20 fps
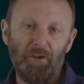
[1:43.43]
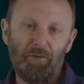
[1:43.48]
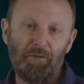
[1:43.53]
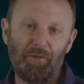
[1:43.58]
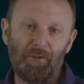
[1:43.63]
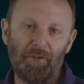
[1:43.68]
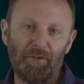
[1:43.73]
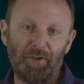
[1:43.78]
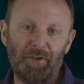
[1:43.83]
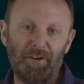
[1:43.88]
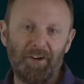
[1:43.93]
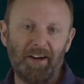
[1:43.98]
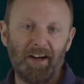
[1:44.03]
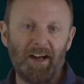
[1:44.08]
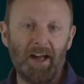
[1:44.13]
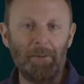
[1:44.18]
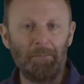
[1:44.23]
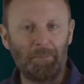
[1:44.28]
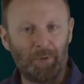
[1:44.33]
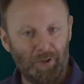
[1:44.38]
for
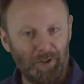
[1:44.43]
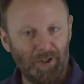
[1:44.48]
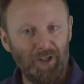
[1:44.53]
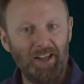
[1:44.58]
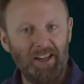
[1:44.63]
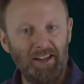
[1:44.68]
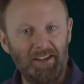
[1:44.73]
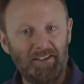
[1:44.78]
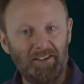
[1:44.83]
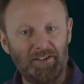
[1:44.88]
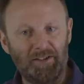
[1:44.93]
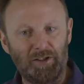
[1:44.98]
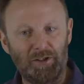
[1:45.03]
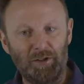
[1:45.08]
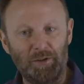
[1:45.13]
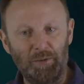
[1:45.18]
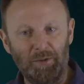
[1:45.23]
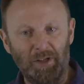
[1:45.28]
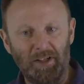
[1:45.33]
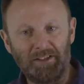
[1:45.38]
employees
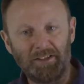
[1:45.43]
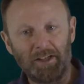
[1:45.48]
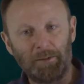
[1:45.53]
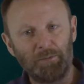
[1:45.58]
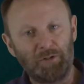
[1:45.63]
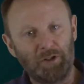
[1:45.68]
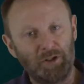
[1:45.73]
to attempt